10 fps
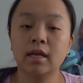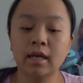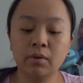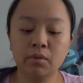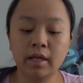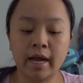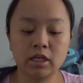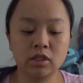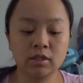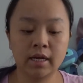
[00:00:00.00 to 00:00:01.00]
it will
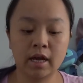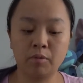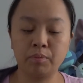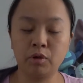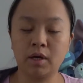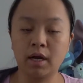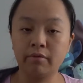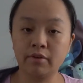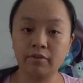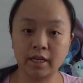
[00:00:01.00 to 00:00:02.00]
actually help you cut
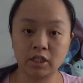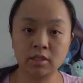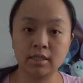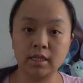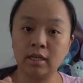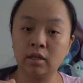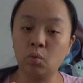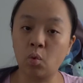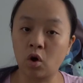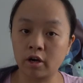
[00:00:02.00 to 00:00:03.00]
reflections
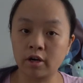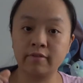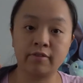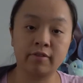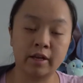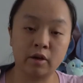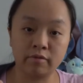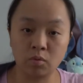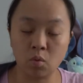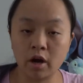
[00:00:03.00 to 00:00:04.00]
in water if you're flying
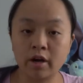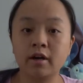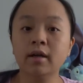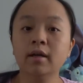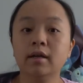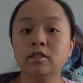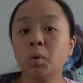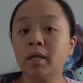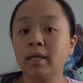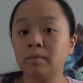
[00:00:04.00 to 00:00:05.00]
over water, as
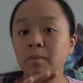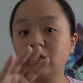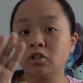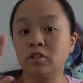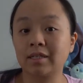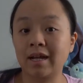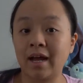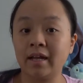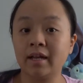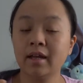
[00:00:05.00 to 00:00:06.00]
well as makes your
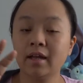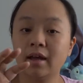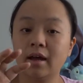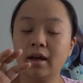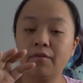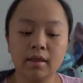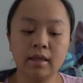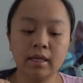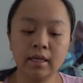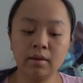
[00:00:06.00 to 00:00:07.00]
sky bluer.
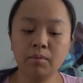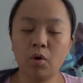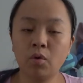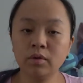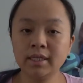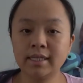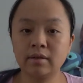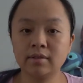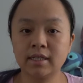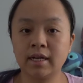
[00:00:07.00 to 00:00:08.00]
The only
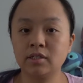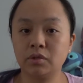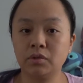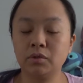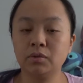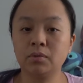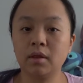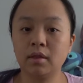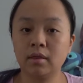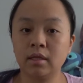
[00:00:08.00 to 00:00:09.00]
downside to
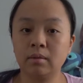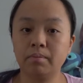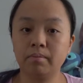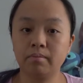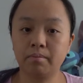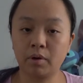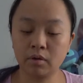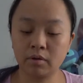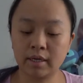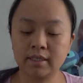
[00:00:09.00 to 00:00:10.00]
the
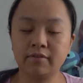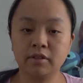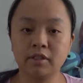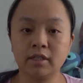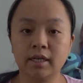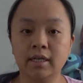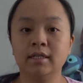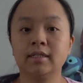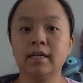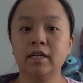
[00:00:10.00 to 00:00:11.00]
polarizing filter
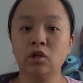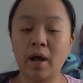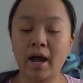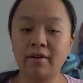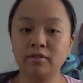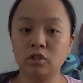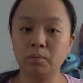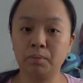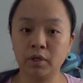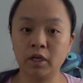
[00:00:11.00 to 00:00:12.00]
is you have to
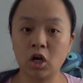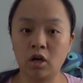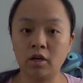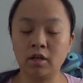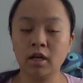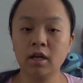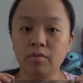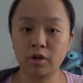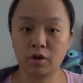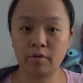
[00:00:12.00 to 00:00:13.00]
put it on
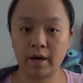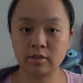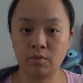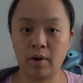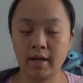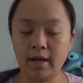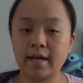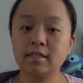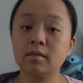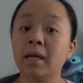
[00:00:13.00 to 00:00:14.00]
the correct way. It
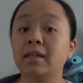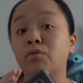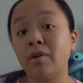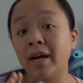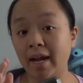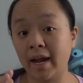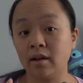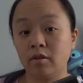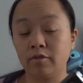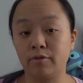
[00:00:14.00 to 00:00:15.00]
has to be at the right
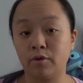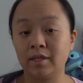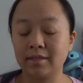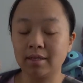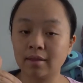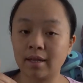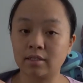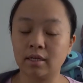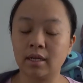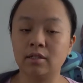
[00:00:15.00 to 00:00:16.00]
angle for the sunlight
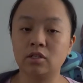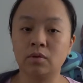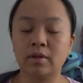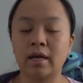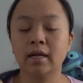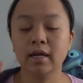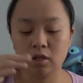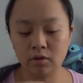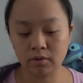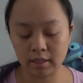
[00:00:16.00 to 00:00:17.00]
to hit so that
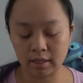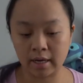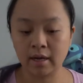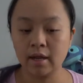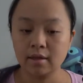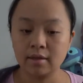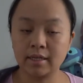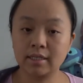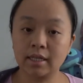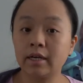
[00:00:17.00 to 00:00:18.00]
you can get
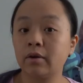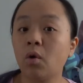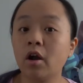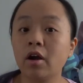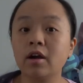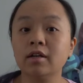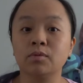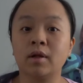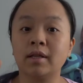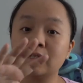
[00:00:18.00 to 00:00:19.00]
nice clear water as
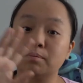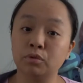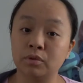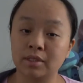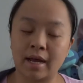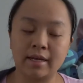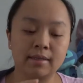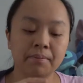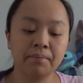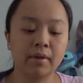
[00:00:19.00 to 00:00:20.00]
well as blue
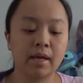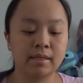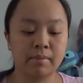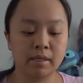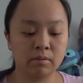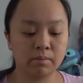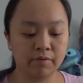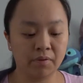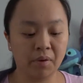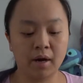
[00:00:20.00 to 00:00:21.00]
skies, as I mentioned
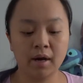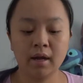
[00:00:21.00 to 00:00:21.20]
before.